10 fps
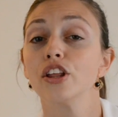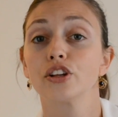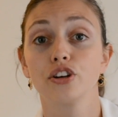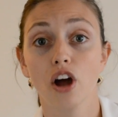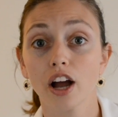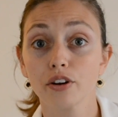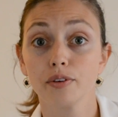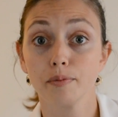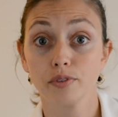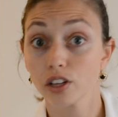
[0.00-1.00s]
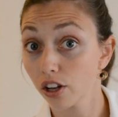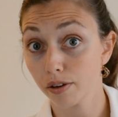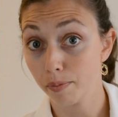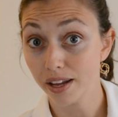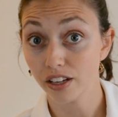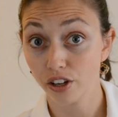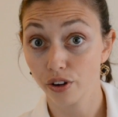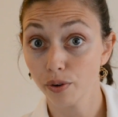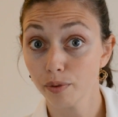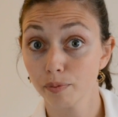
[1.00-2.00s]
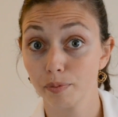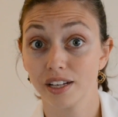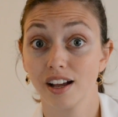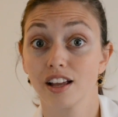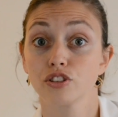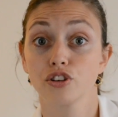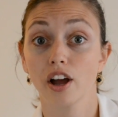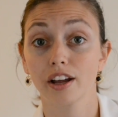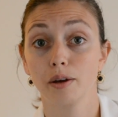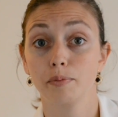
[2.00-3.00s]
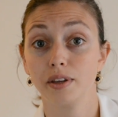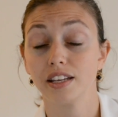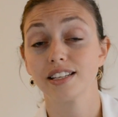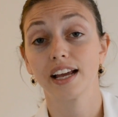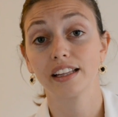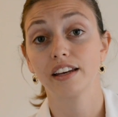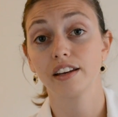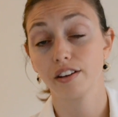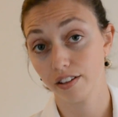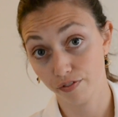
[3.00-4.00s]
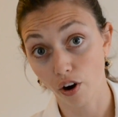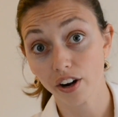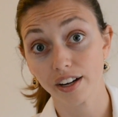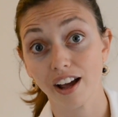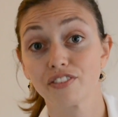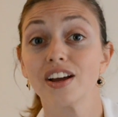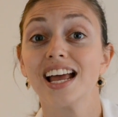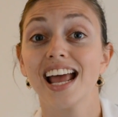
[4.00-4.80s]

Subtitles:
they're not gonna admit you because you're not gonna be dilated far enough,